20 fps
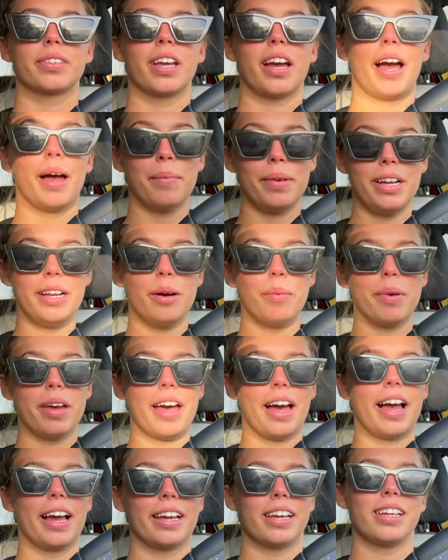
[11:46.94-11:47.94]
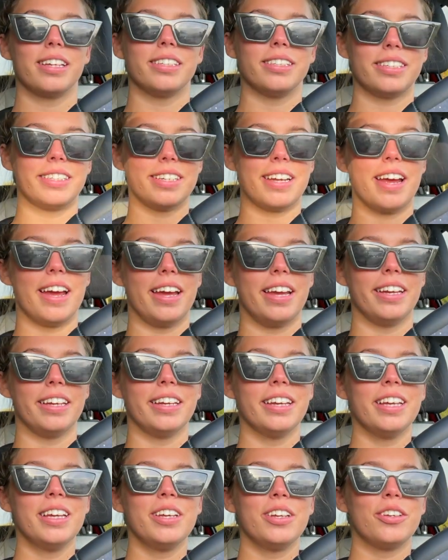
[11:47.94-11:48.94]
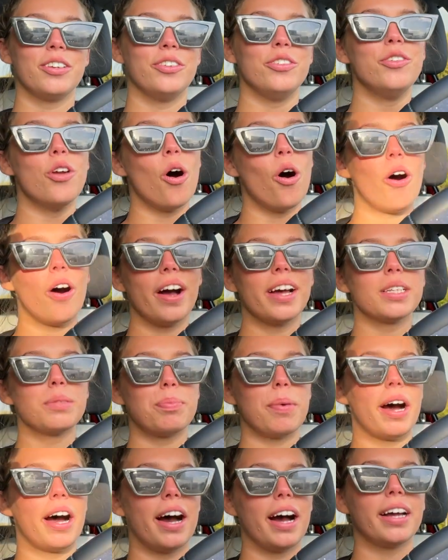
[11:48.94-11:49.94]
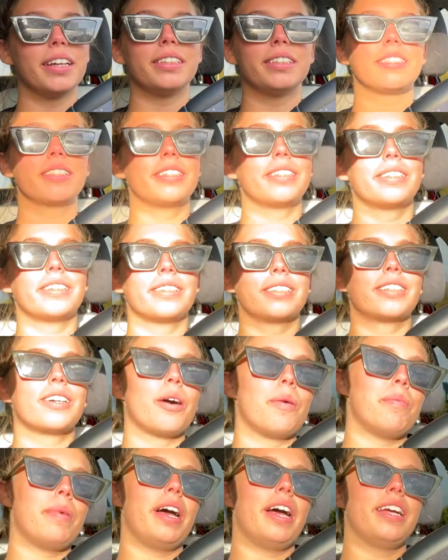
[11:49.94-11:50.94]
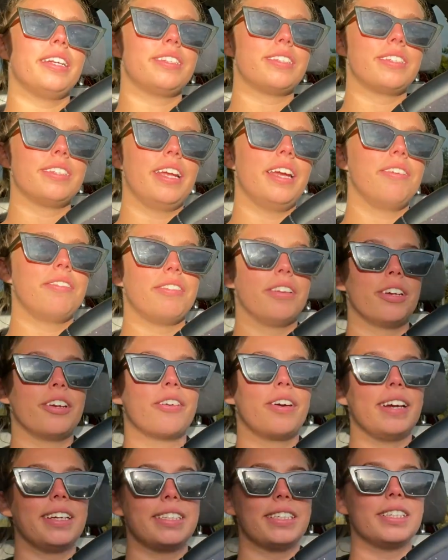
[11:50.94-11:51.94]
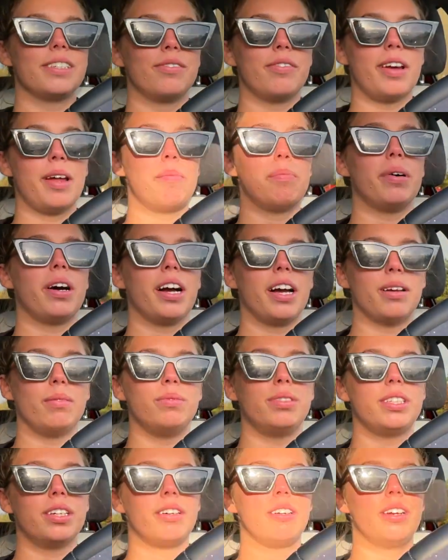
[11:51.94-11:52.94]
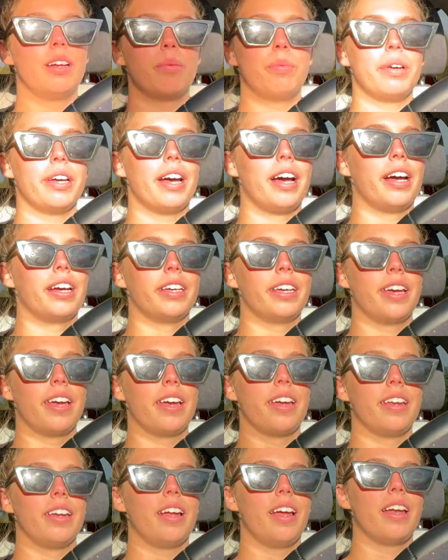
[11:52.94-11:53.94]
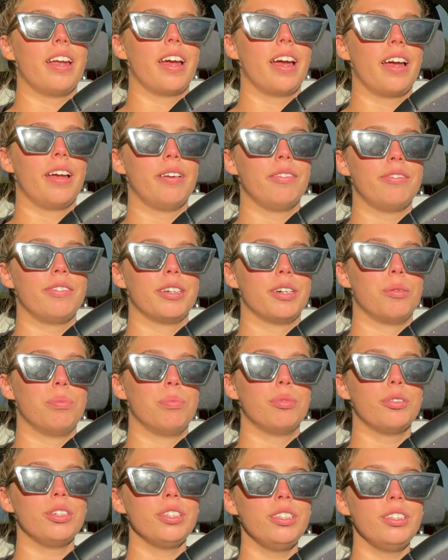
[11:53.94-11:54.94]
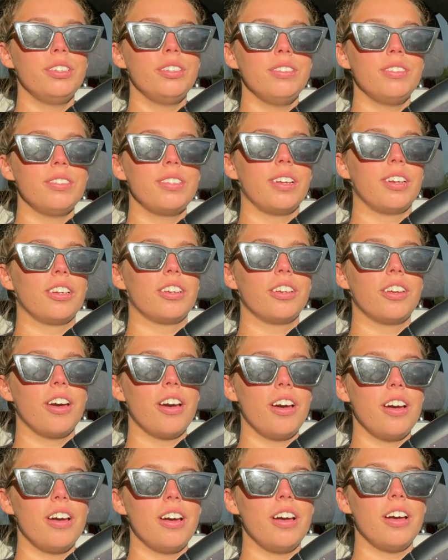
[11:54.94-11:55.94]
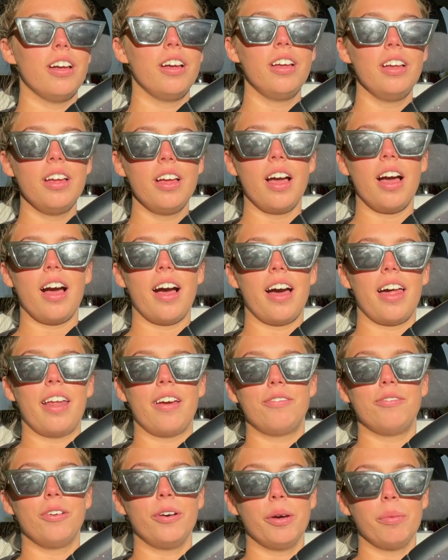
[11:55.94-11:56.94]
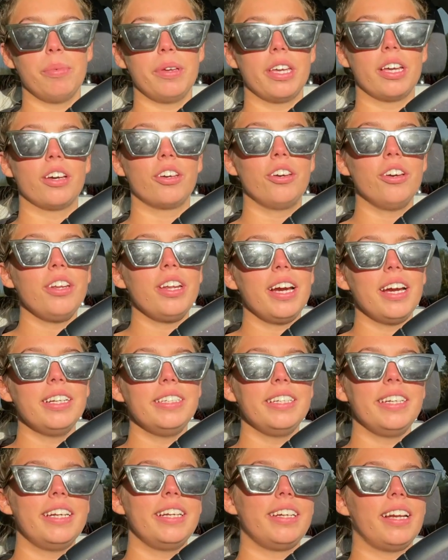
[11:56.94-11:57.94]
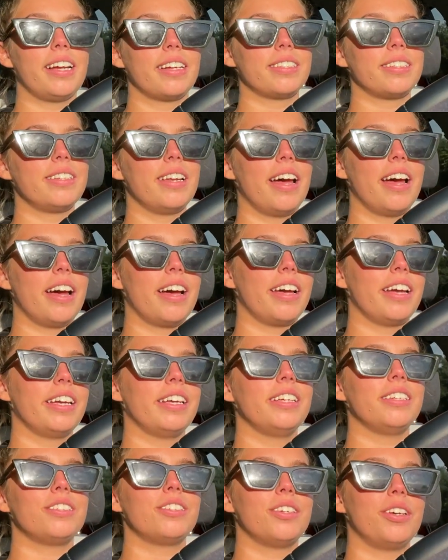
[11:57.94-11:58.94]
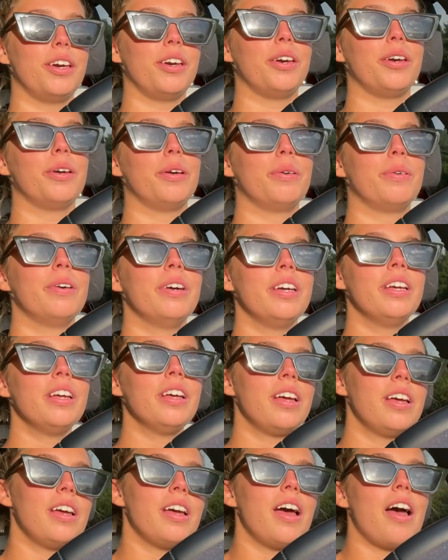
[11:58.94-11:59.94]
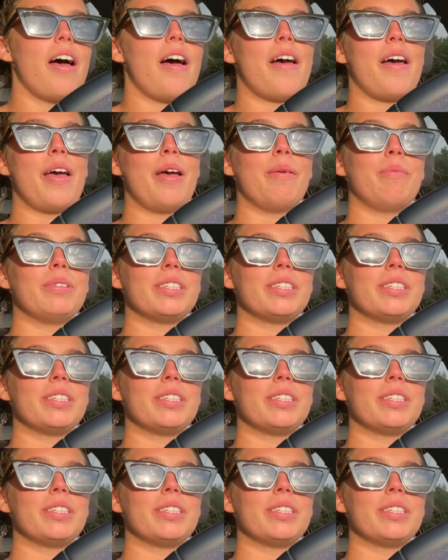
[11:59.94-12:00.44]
I'm a little bit hanging today, not as bad compared to Nathan and Grace's event, but I'm still a little bit hanging, and I feel bruised and cut. And I thought it'd be a good idea last night to